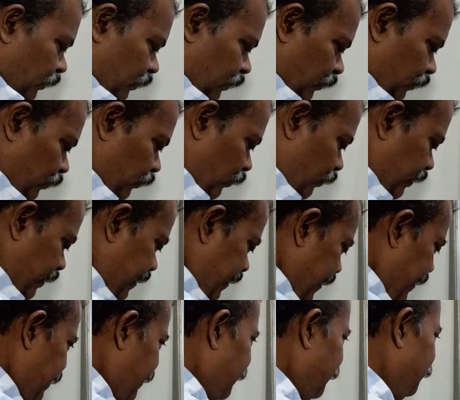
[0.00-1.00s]
So
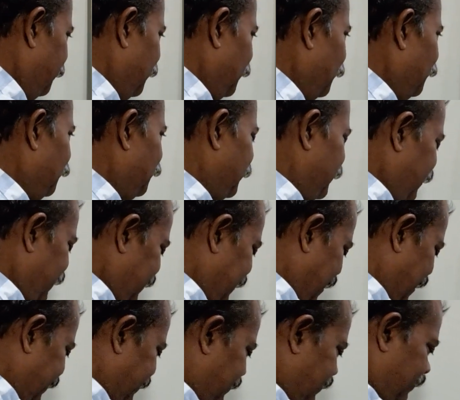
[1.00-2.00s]
here you see
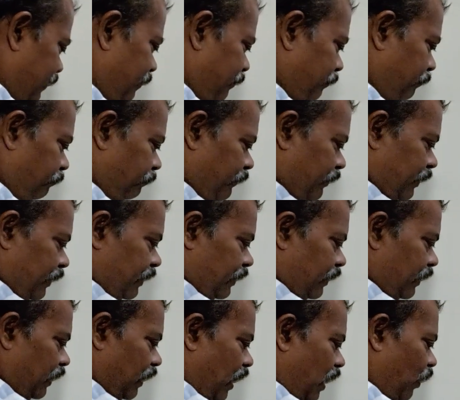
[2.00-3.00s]
that
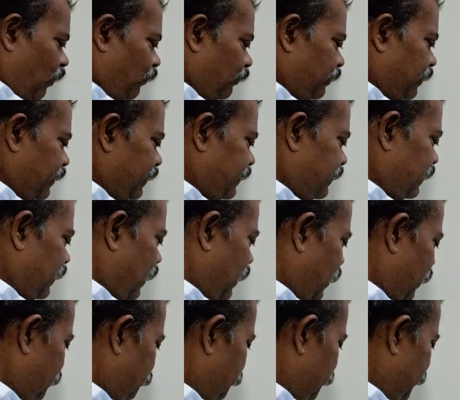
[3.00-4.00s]
how these
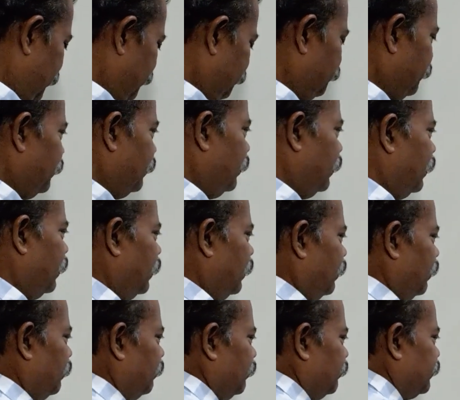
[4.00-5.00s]
are being
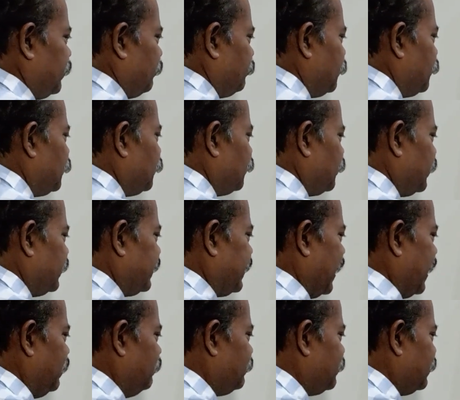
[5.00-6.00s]
substitutions
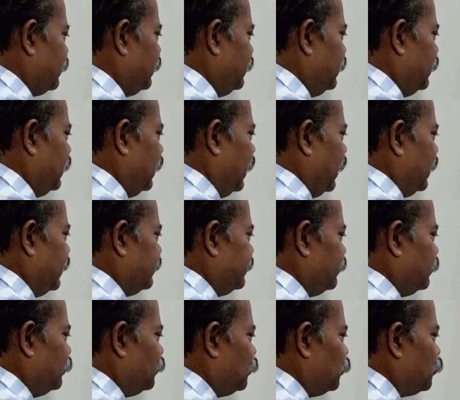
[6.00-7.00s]
helps
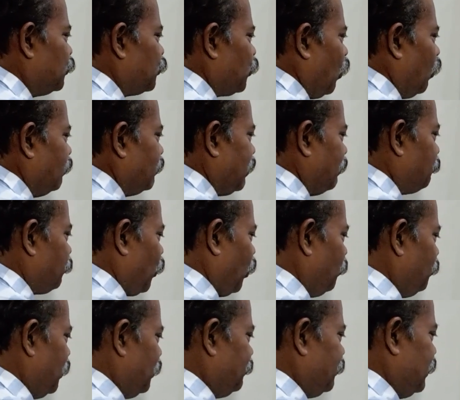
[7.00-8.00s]
us to solve the
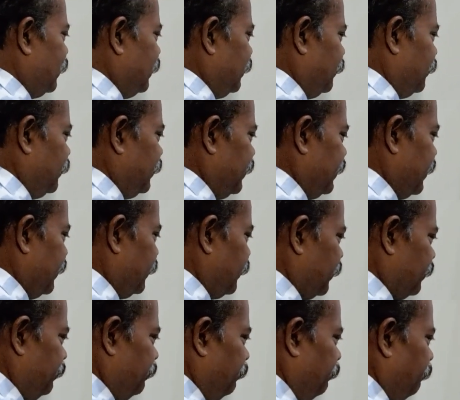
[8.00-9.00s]
problems in
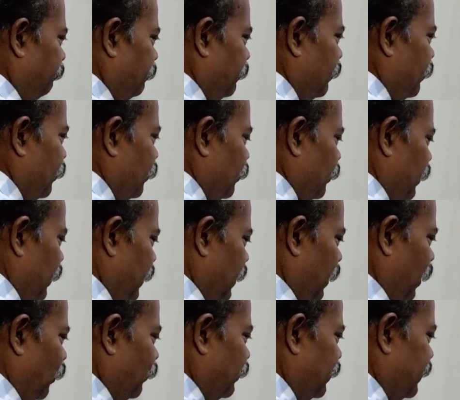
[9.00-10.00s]
integration.
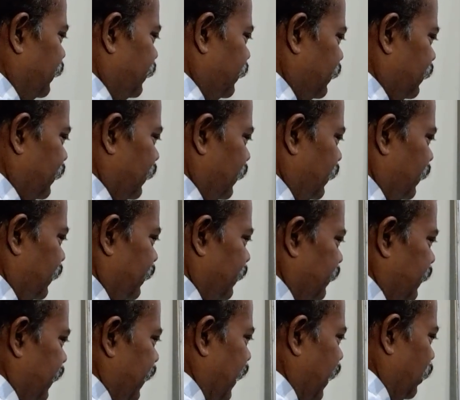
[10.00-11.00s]
How this
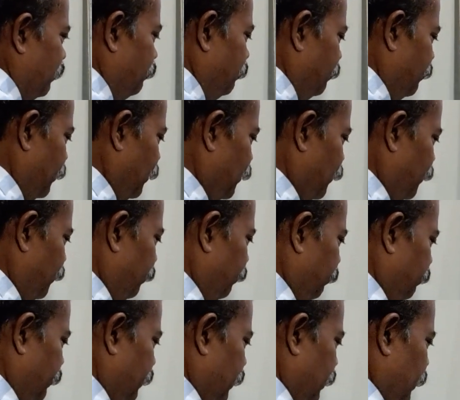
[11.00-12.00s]
they help
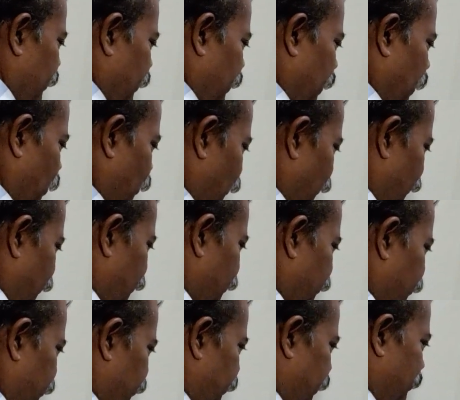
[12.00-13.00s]
you. Now
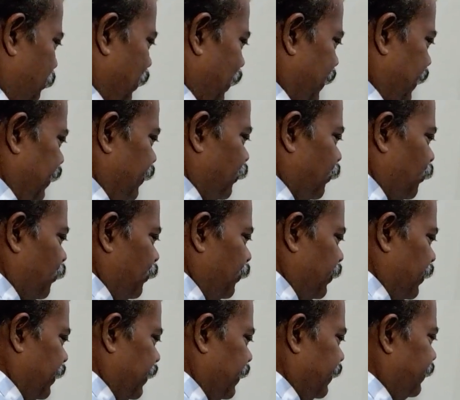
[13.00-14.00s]
my next
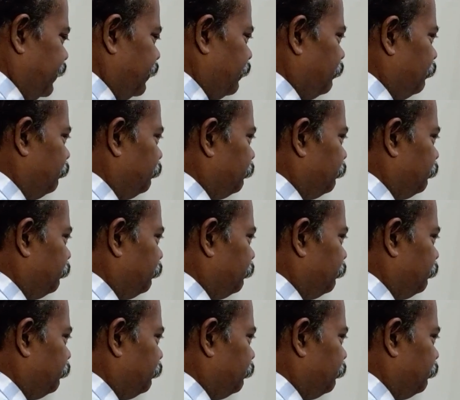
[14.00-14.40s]
question is.